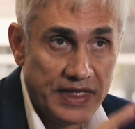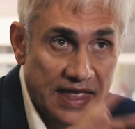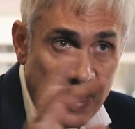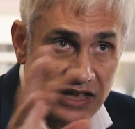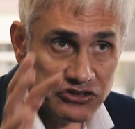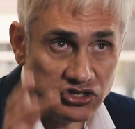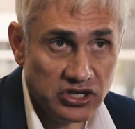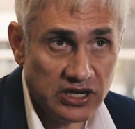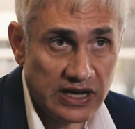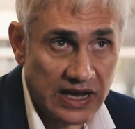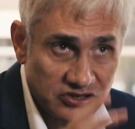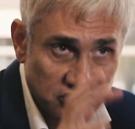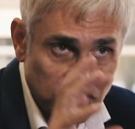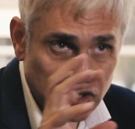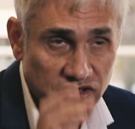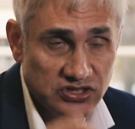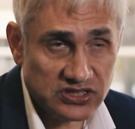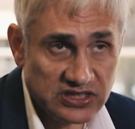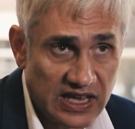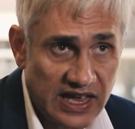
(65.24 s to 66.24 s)
the onion,
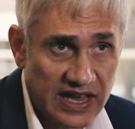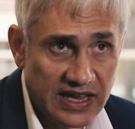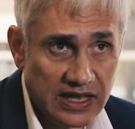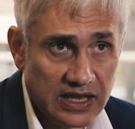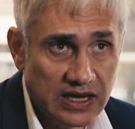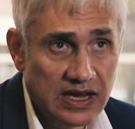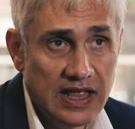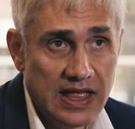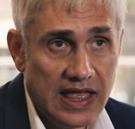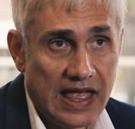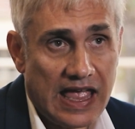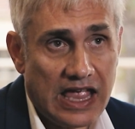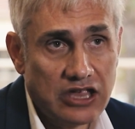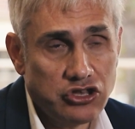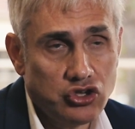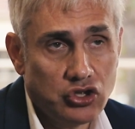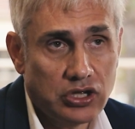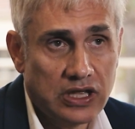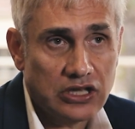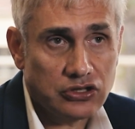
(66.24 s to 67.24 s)
as you say it,
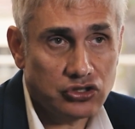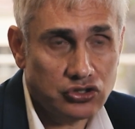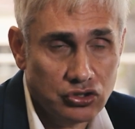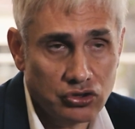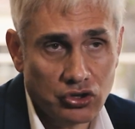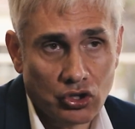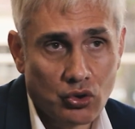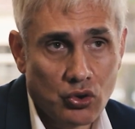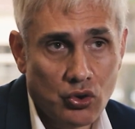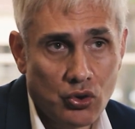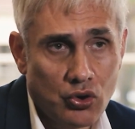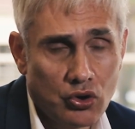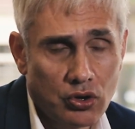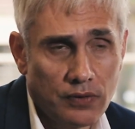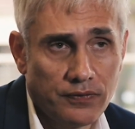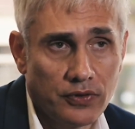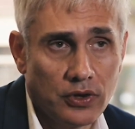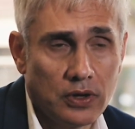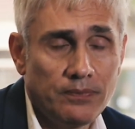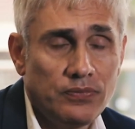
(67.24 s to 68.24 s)
and you get to the core
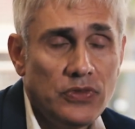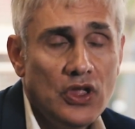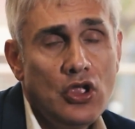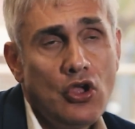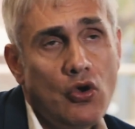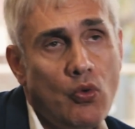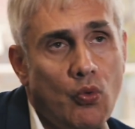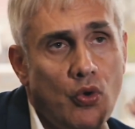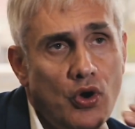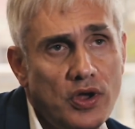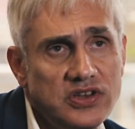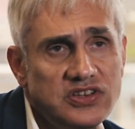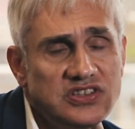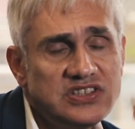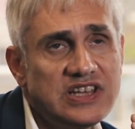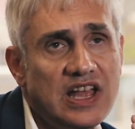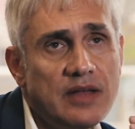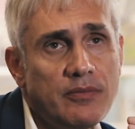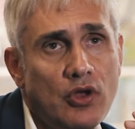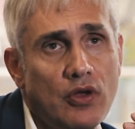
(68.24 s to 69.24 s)
of it, what are
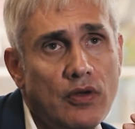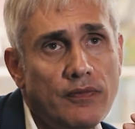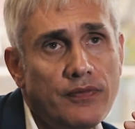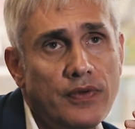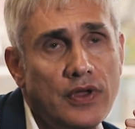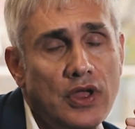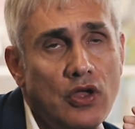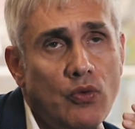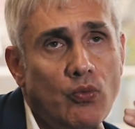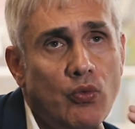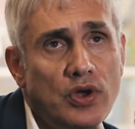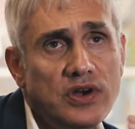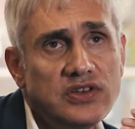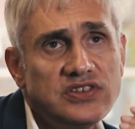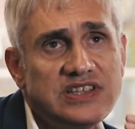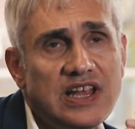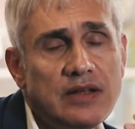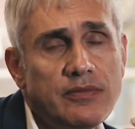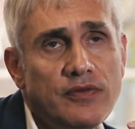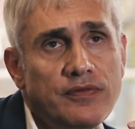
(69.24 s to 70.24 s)
some of
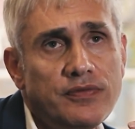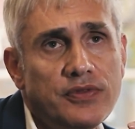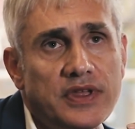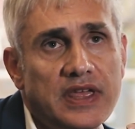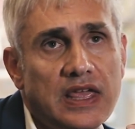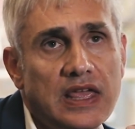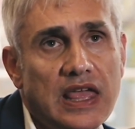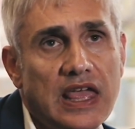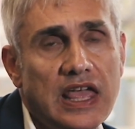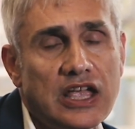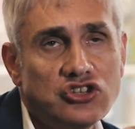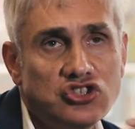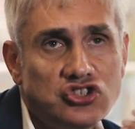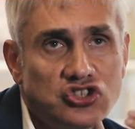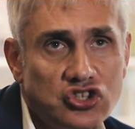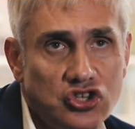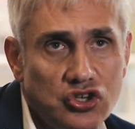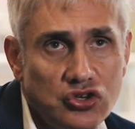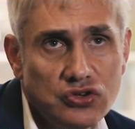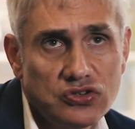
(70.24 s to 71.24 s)
the
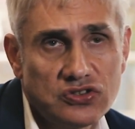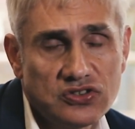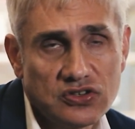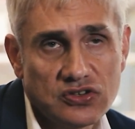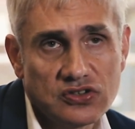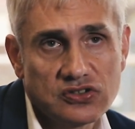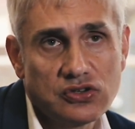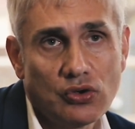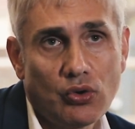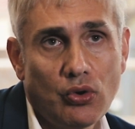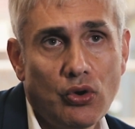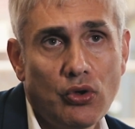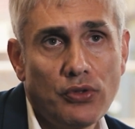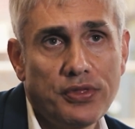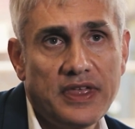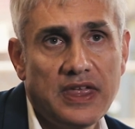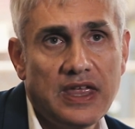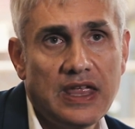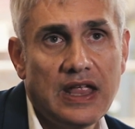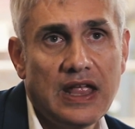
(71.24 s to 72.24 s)
excuses
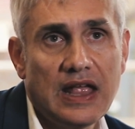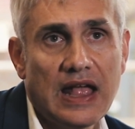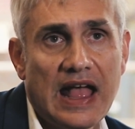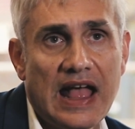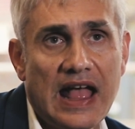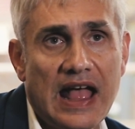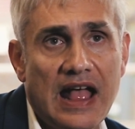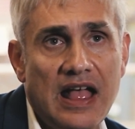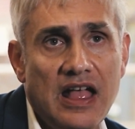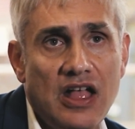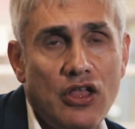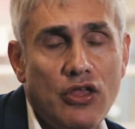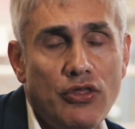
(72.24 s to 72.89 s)
or the beliefs?